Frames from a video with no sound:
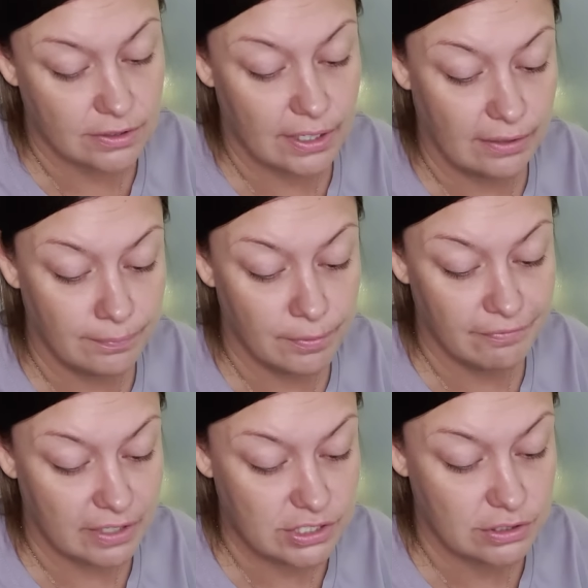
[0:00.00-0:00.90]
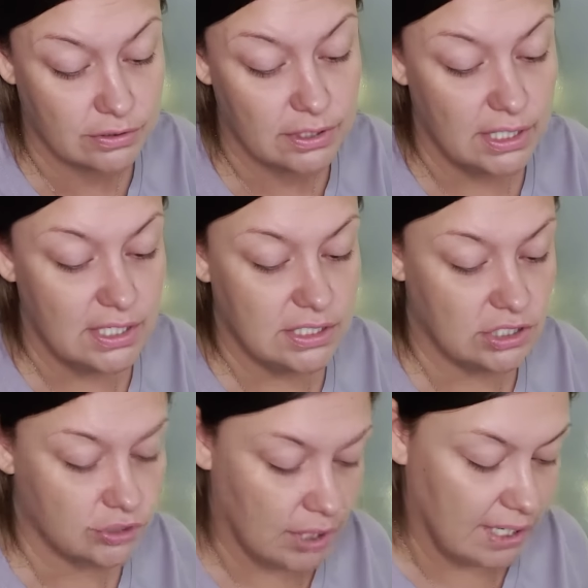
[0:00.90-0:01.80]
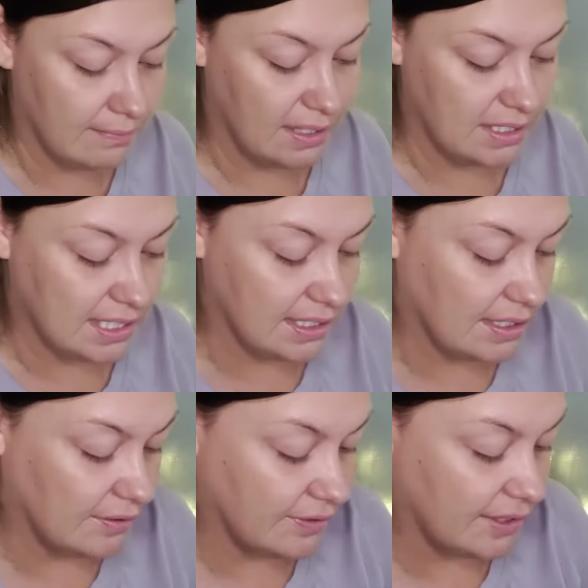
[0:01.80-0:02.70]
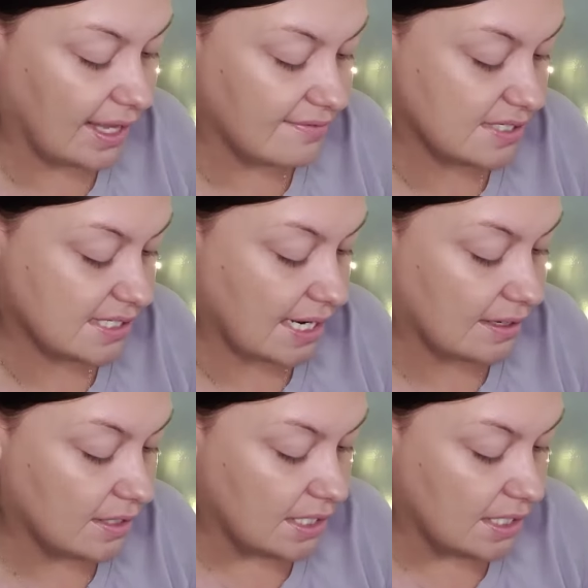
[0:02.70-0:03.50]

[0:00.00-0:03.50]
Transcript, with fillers: or health professional to try and maintain a healthy lifestyle.